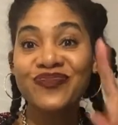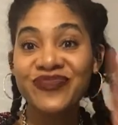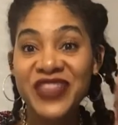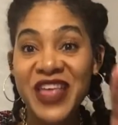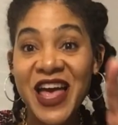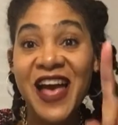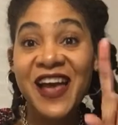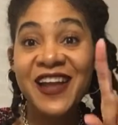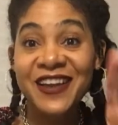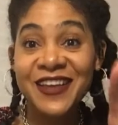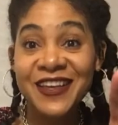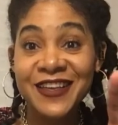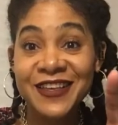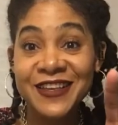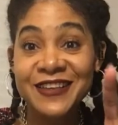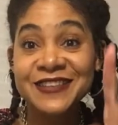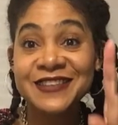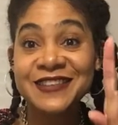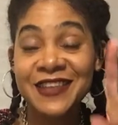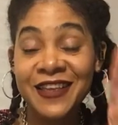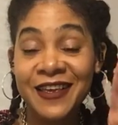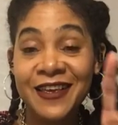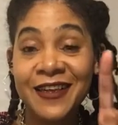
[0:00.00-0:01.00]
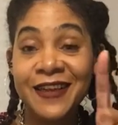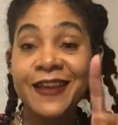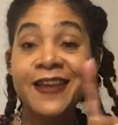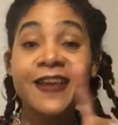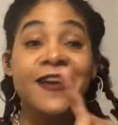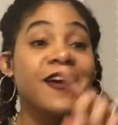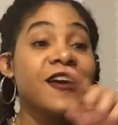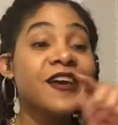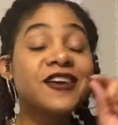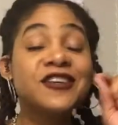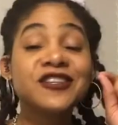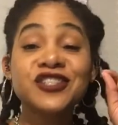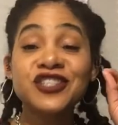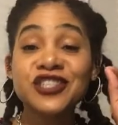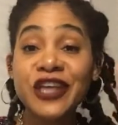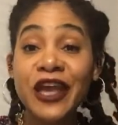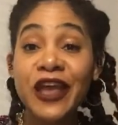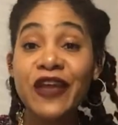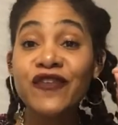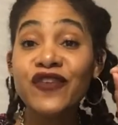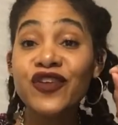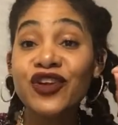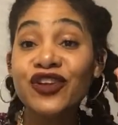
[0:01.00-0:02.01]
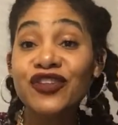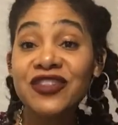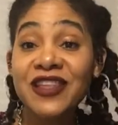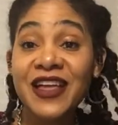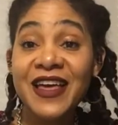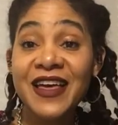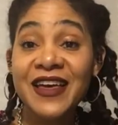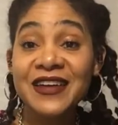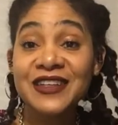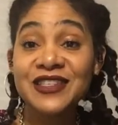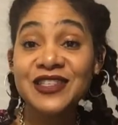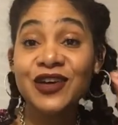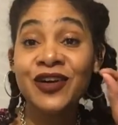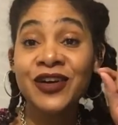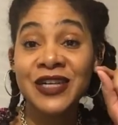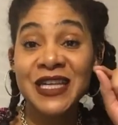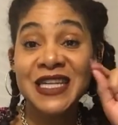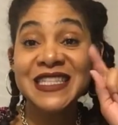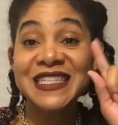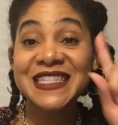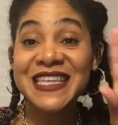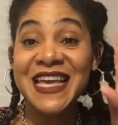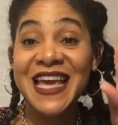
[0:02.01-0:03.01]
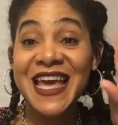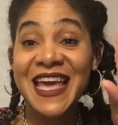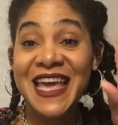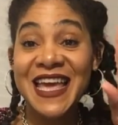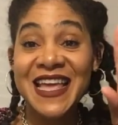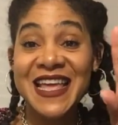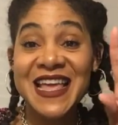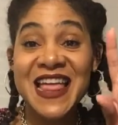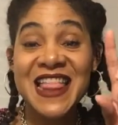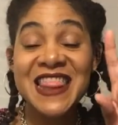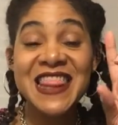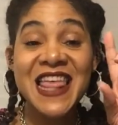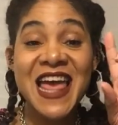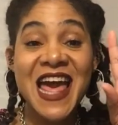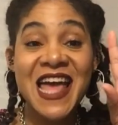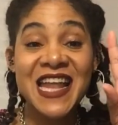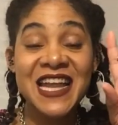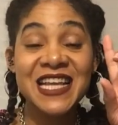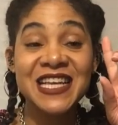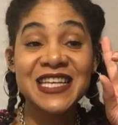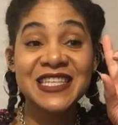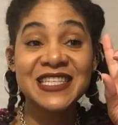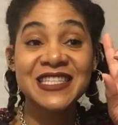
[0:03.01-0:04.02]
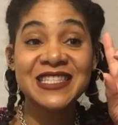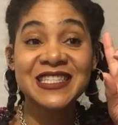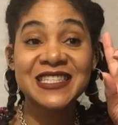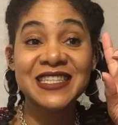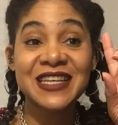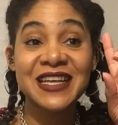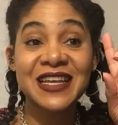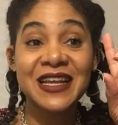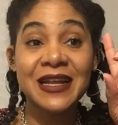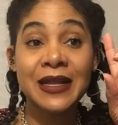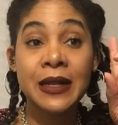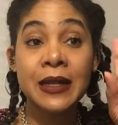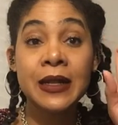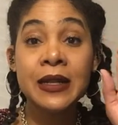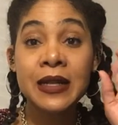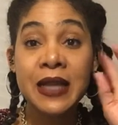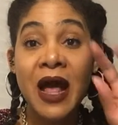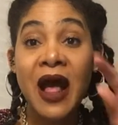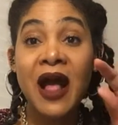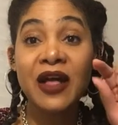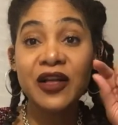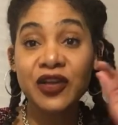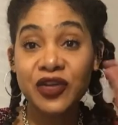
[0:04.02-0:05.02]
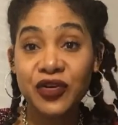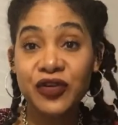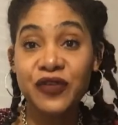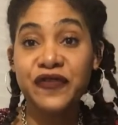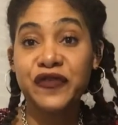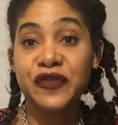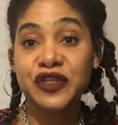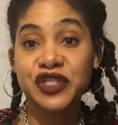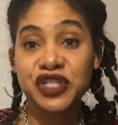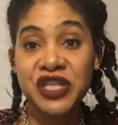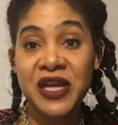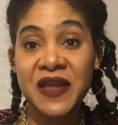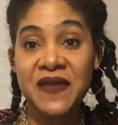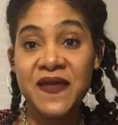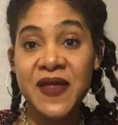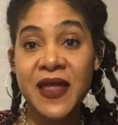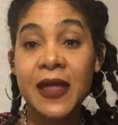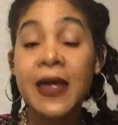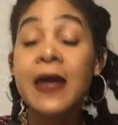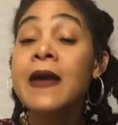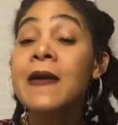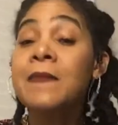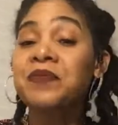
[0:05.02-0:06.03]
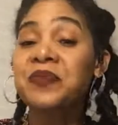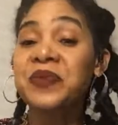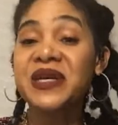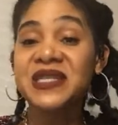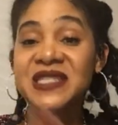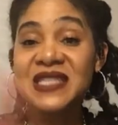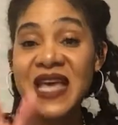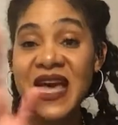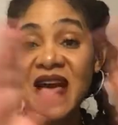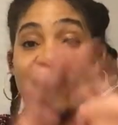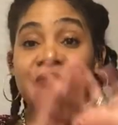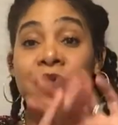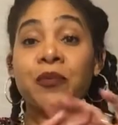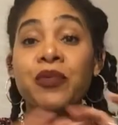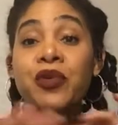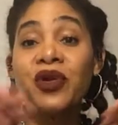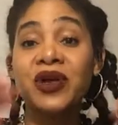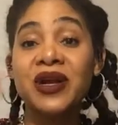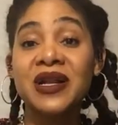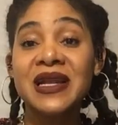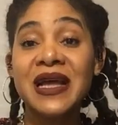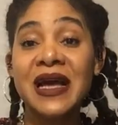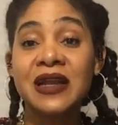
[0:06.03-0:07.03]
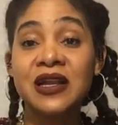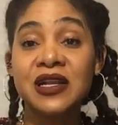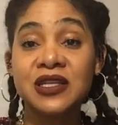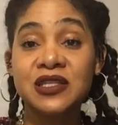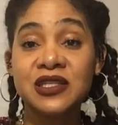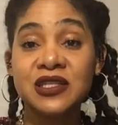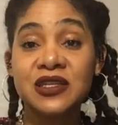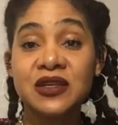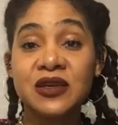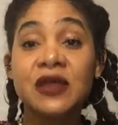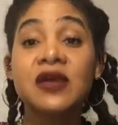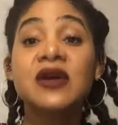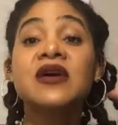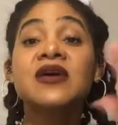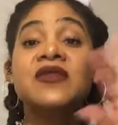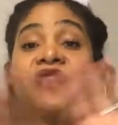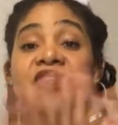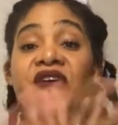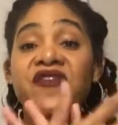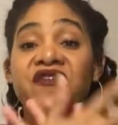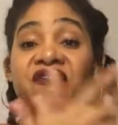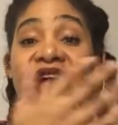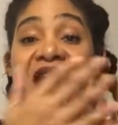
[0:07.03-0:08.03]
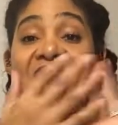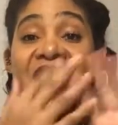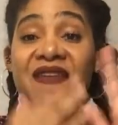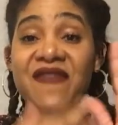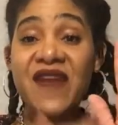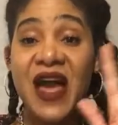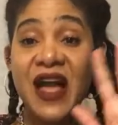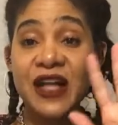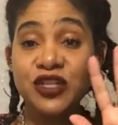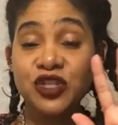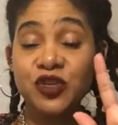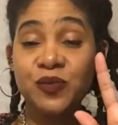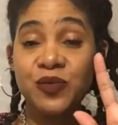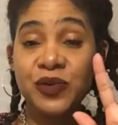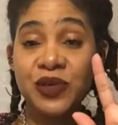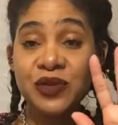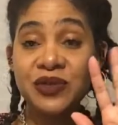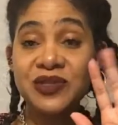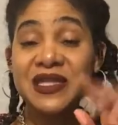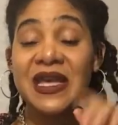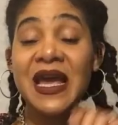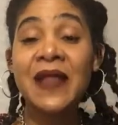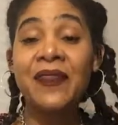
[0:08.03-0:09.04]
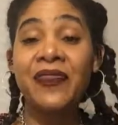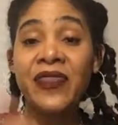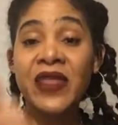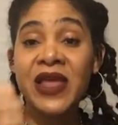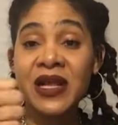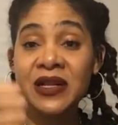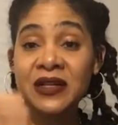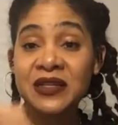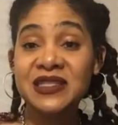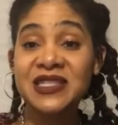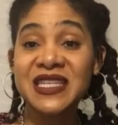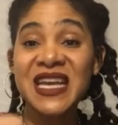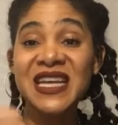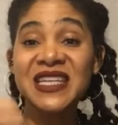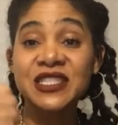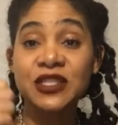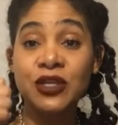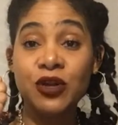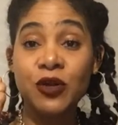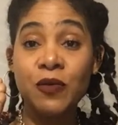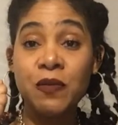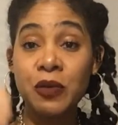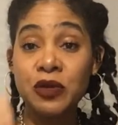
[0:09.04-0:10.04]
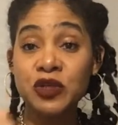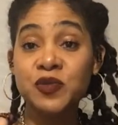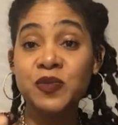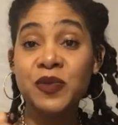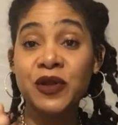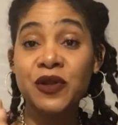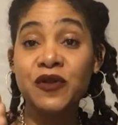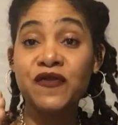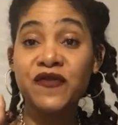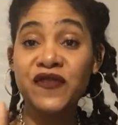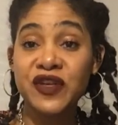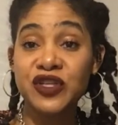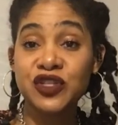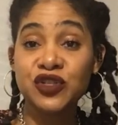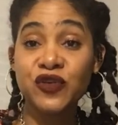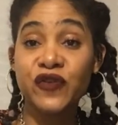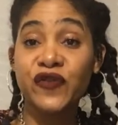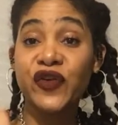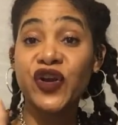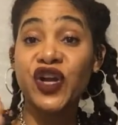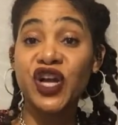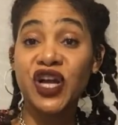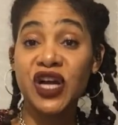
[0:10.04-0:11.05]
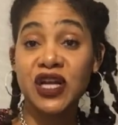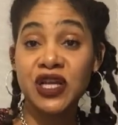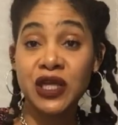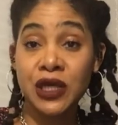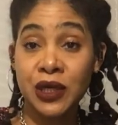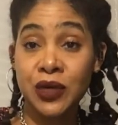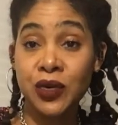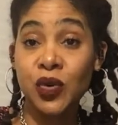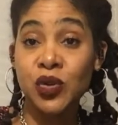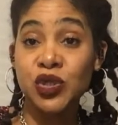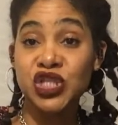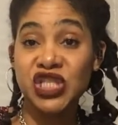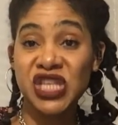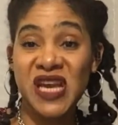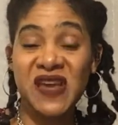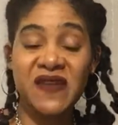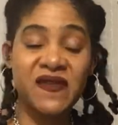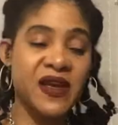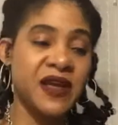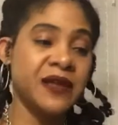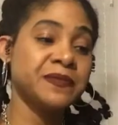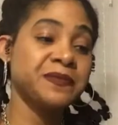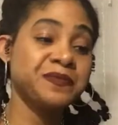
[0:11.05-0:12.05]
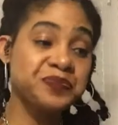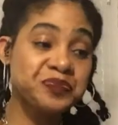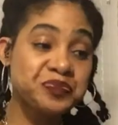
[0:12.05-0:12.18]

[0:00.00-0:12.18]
That is it. Shave your legs on a day that is not good for shaving, because they have them broken down into the 5 attributes and then days that are most beneficial for cutting or shaving.